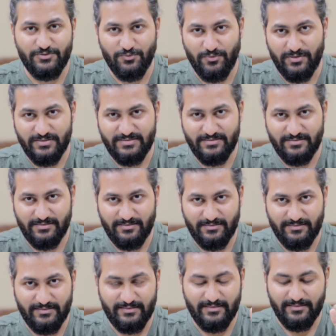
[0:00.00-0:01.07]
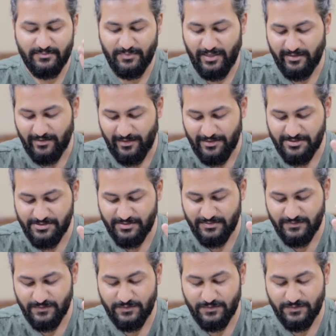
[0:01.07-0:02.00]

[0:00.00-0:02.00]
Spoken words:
towards my collection,